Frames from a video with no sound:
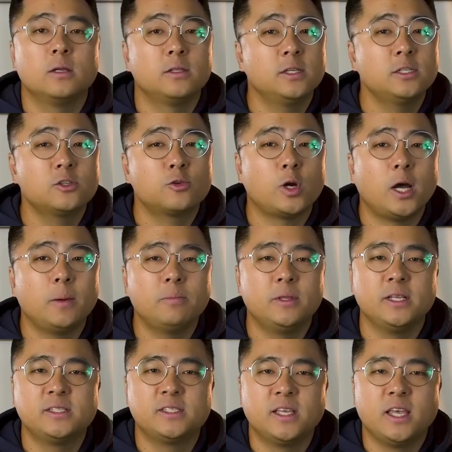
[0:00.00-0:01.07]
This drop,
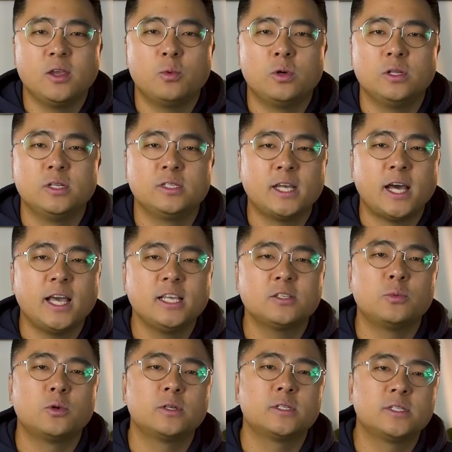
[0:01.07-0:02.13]
they say, will
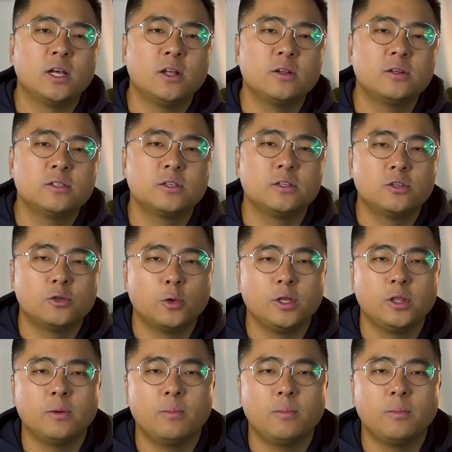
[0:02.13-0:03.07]
entice more sellers to join the